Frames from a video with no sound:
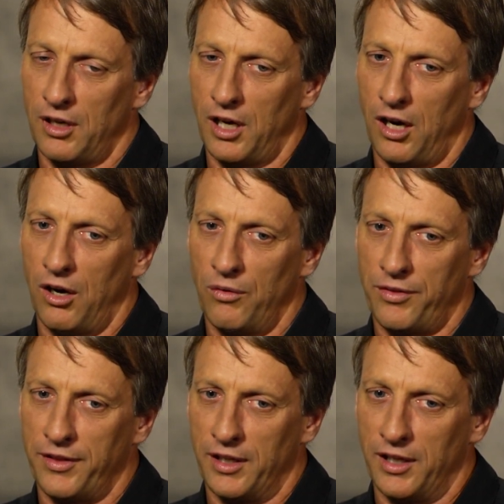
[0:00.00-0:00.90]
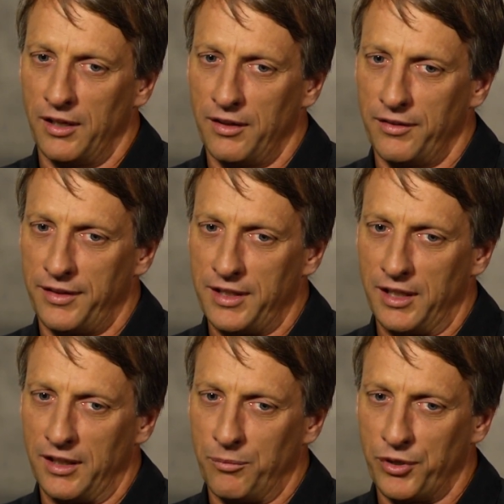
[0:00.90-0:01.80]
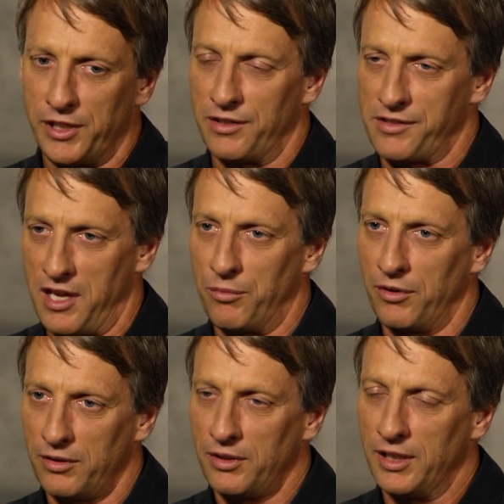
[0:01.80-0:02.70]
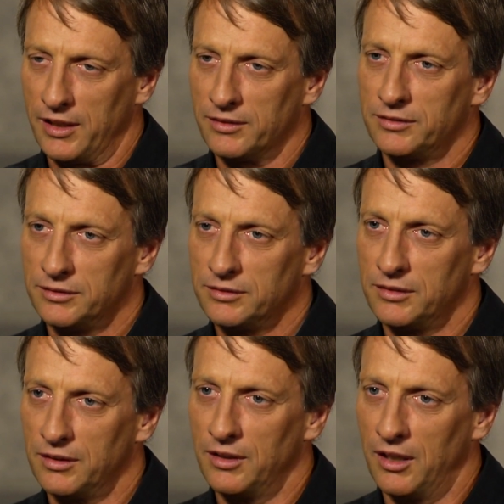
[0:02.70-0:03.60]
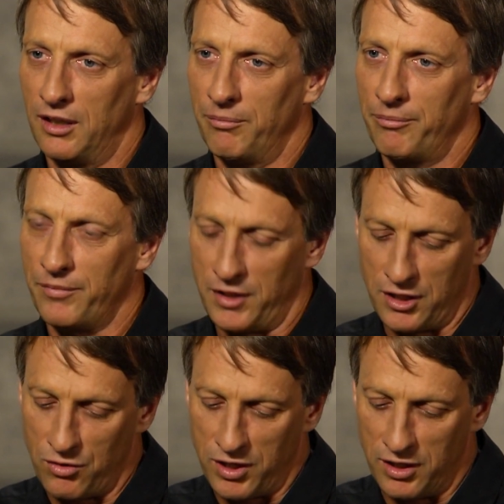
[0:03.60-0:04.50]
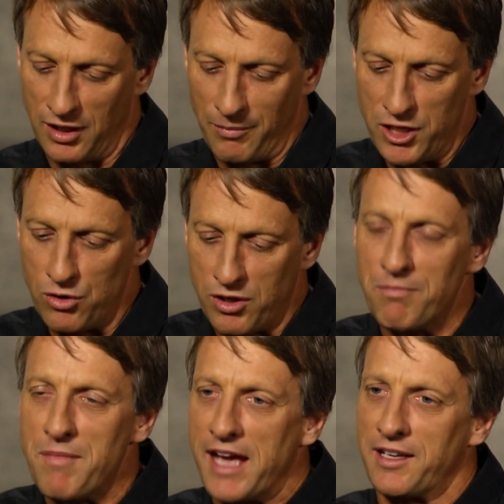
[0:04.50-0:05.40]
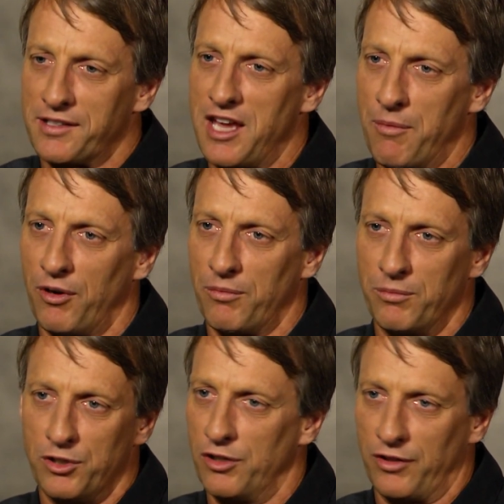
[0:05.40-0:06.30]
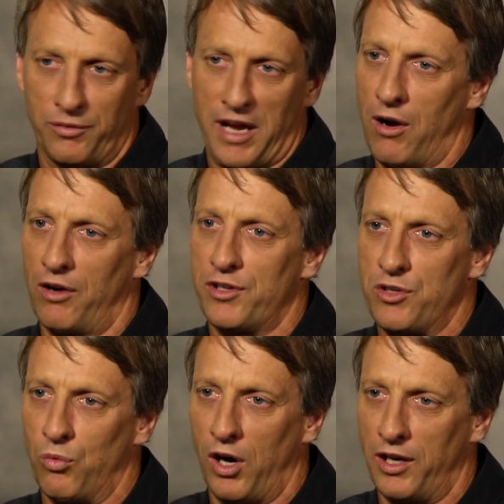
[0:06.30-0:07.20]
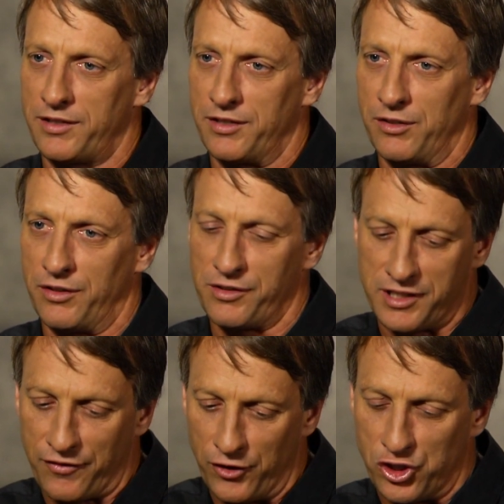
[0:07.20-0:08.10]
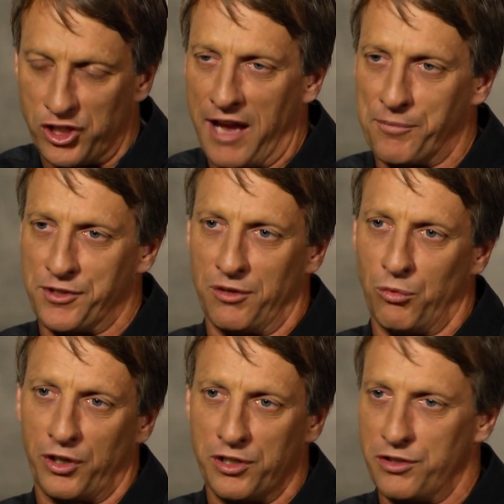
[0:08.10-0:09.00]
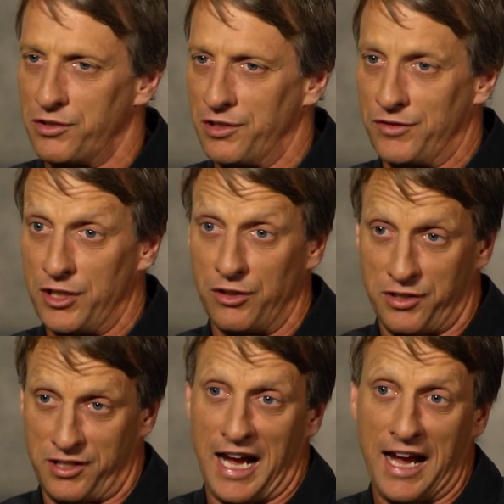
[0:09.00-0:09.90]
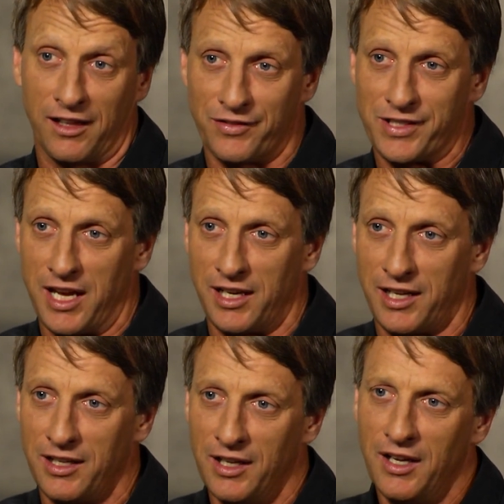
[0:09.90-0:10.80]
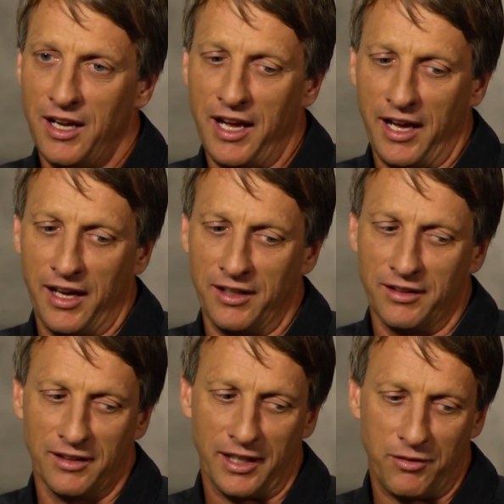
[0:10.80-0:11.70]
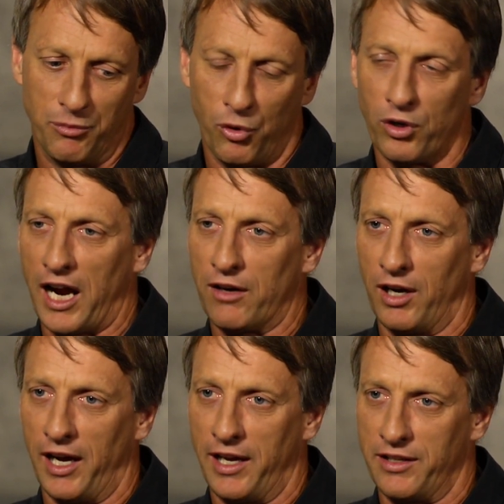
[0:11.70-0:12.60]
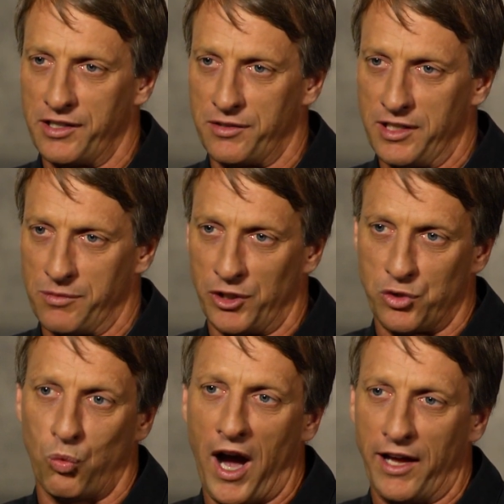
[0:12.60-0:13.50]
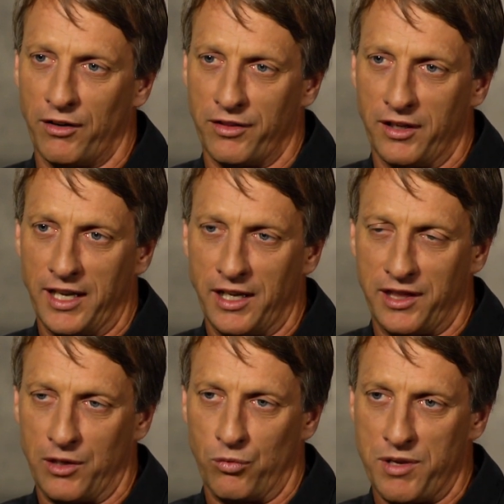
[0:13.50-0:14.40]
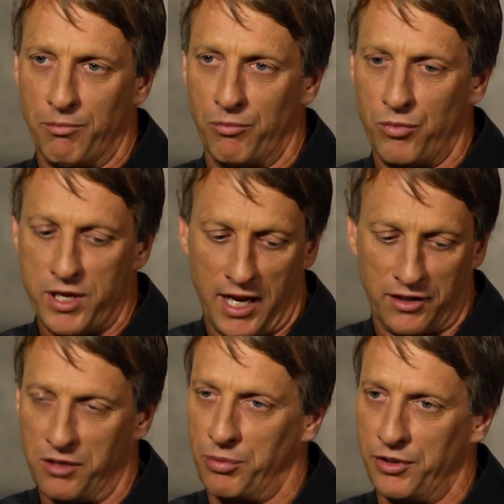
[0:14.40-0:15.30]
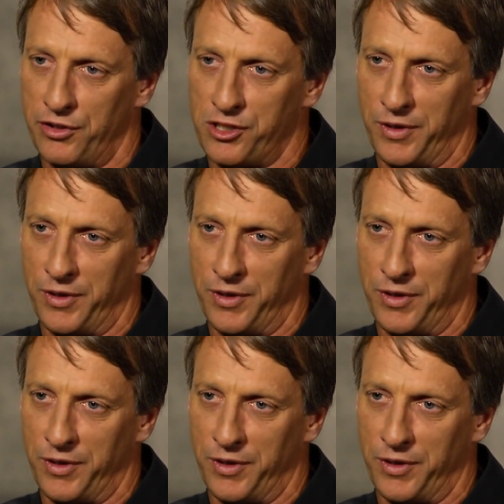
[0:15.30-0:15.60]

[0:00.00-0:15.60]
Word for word: Oh, the the pretty good skateboard, yeah. Um, you can, I mean, you can make a skateboard maneuver however you want it to. There's different shapes that are more conducive to your style of skating, and like the board I ride is is much wider than anything we we actually produce